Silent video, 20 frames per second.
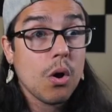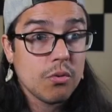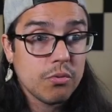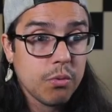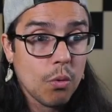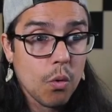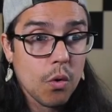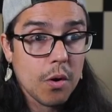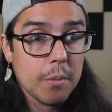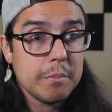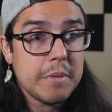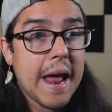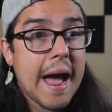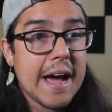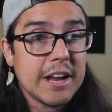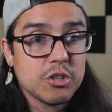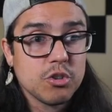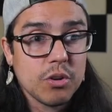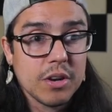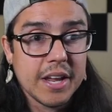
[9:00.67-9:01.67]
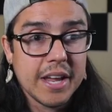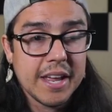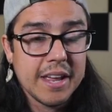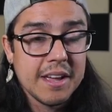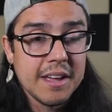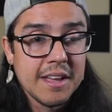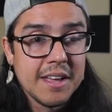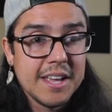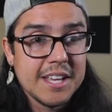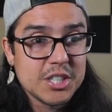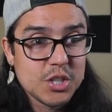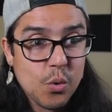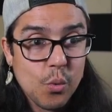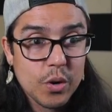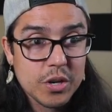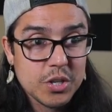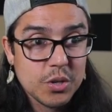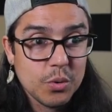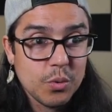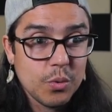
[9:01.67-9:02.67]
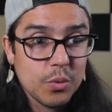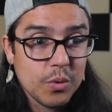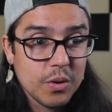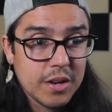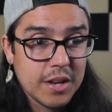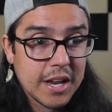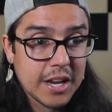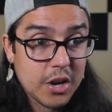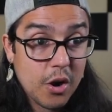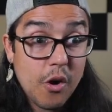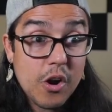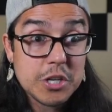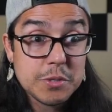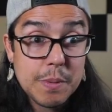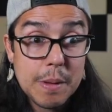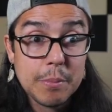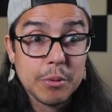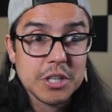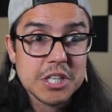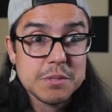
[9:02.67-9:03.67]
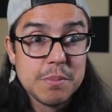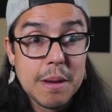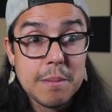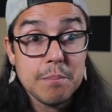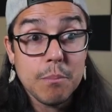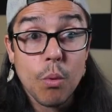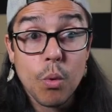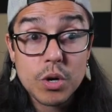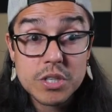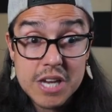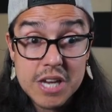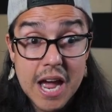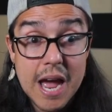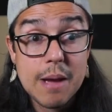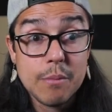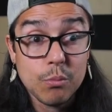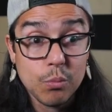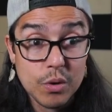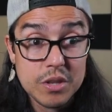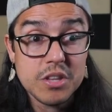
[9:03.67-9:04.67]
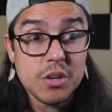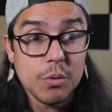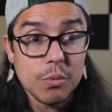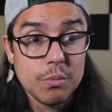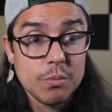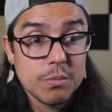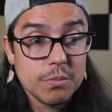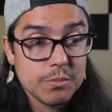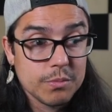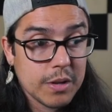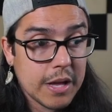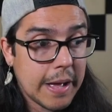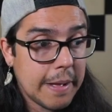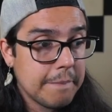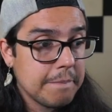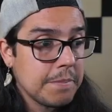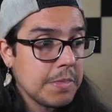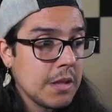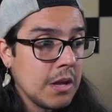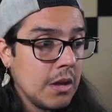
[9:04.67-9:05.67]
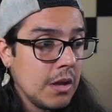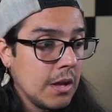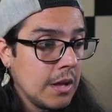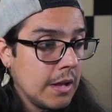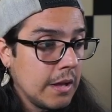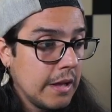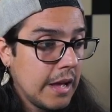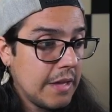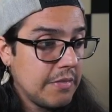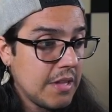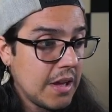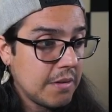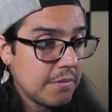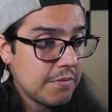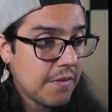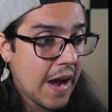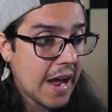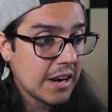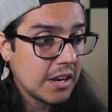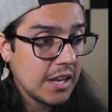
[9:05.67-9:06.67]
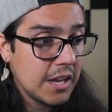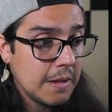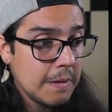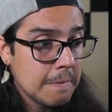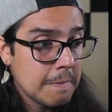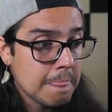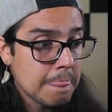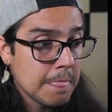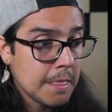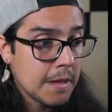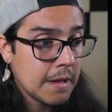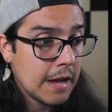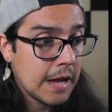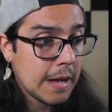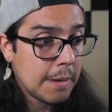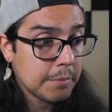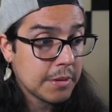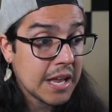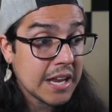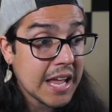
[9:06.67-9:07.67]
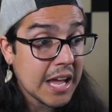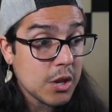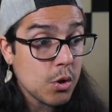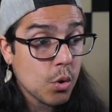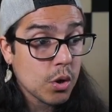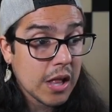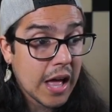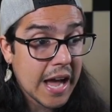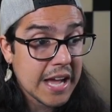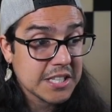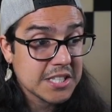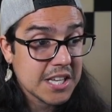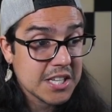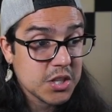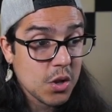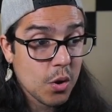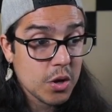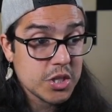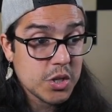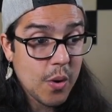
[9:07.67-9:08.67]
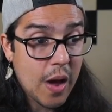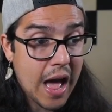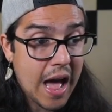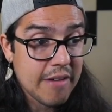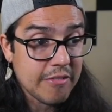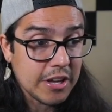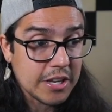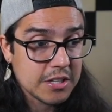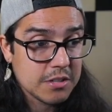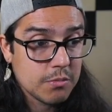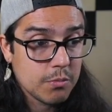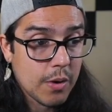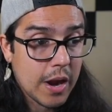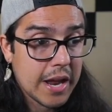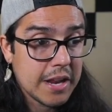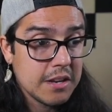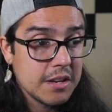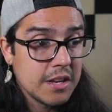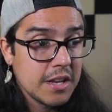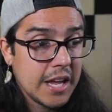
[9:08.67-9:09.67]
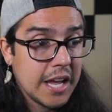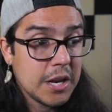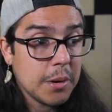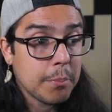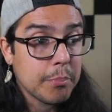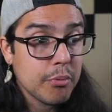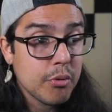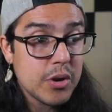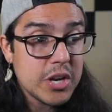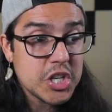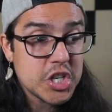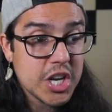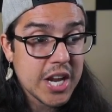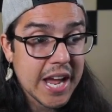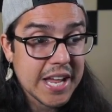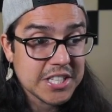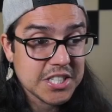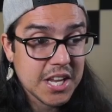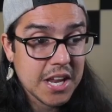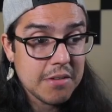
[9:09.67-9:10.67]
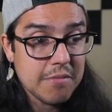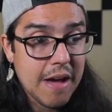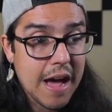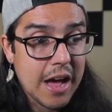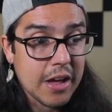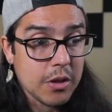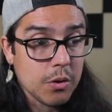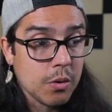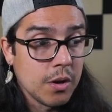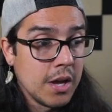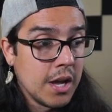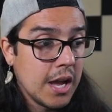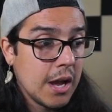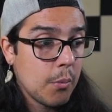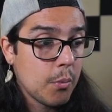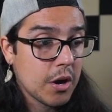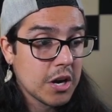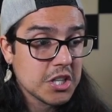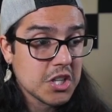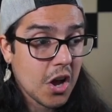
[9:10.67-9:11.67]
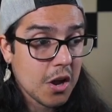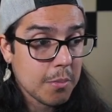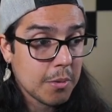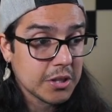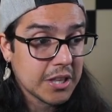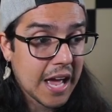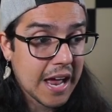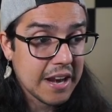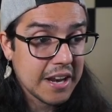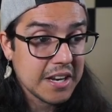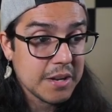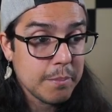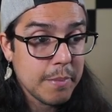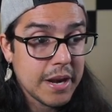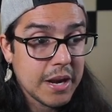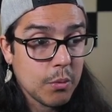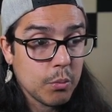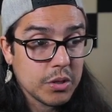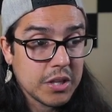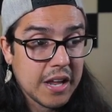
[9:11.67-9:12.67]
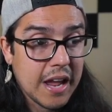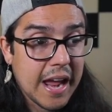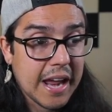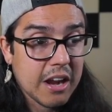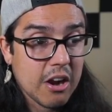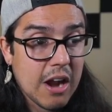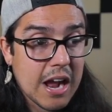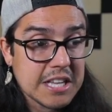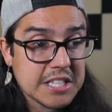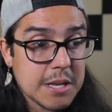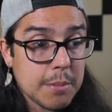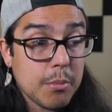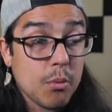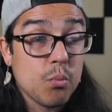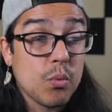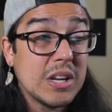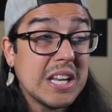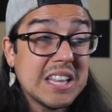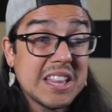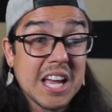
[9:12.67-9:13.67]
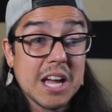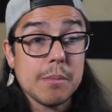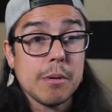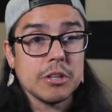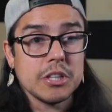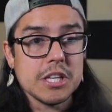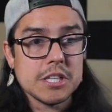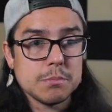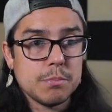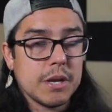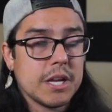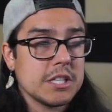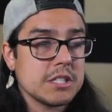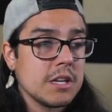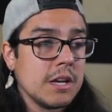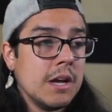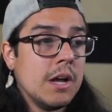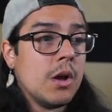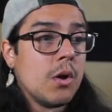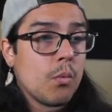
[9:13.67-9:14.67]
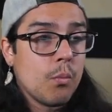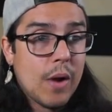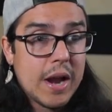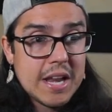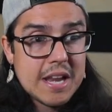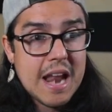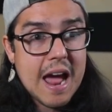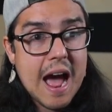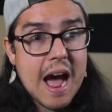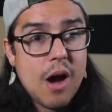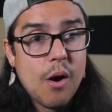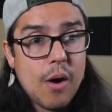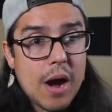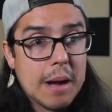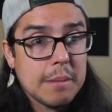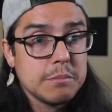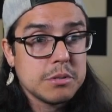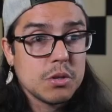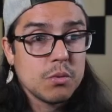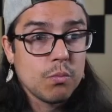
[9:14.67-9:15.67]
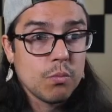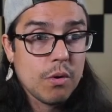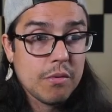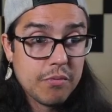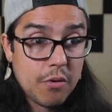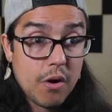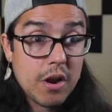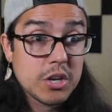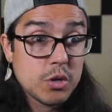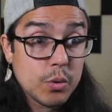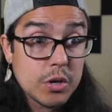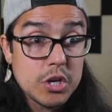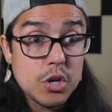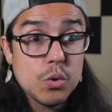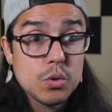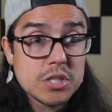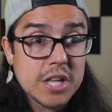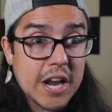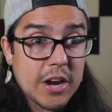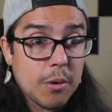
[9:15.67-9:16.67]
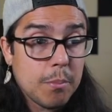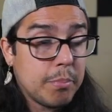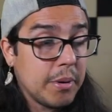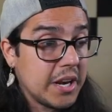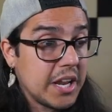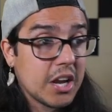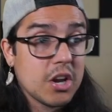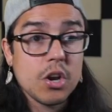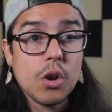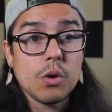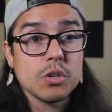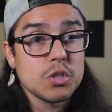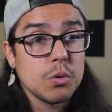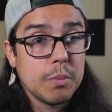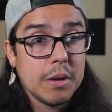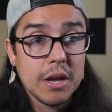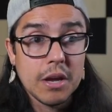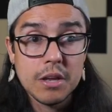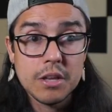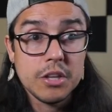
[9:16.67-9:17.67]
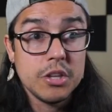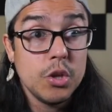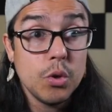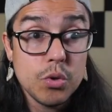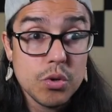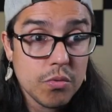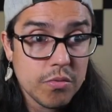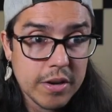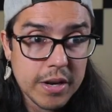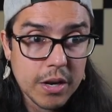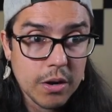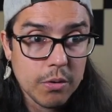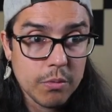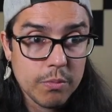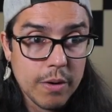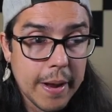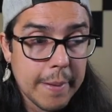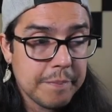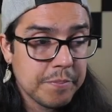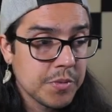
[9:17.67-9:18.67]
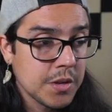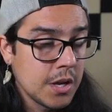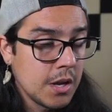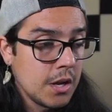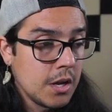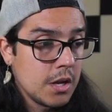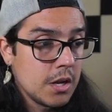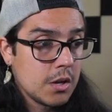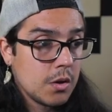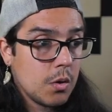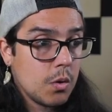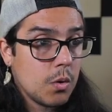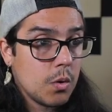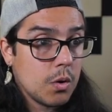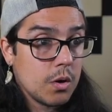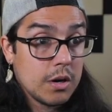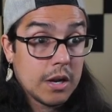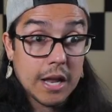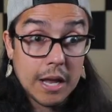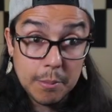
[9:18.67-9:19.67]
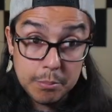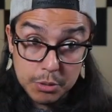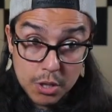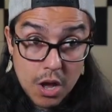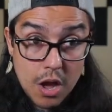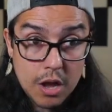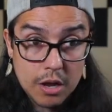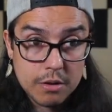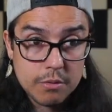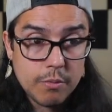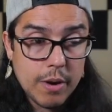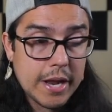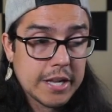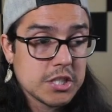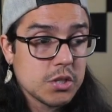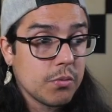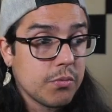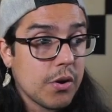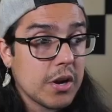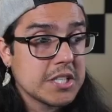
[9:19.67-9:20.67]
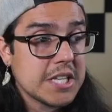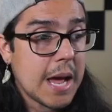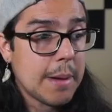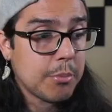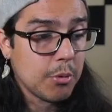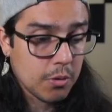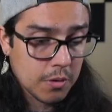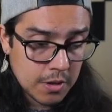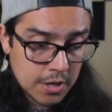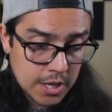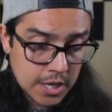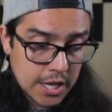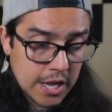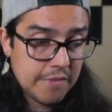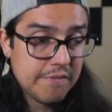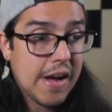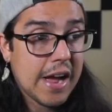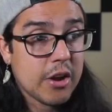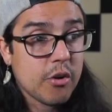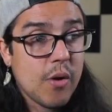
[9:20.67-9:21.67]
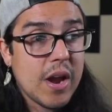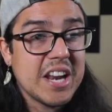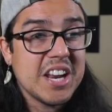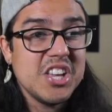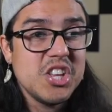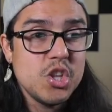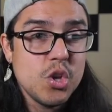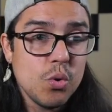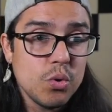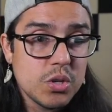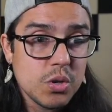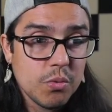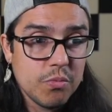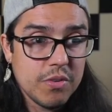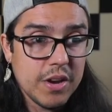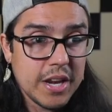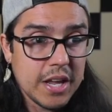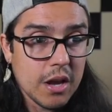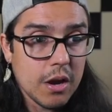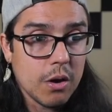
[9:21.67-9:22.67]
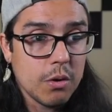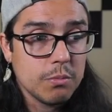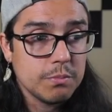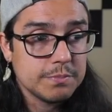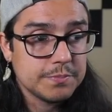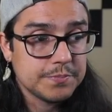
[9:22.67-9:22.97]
form naturally is going to encourage people to spend more time with you, okay? And then finally, can get you clients as long as you have it, right? It appreciates in value. And we're going to talk about that in a minute with the anchor asset, but really think about this because right now I'm referring to a newsletter, but it could also be a YouTube video, right? Or a blog, right? So for example, if I create a YouTube video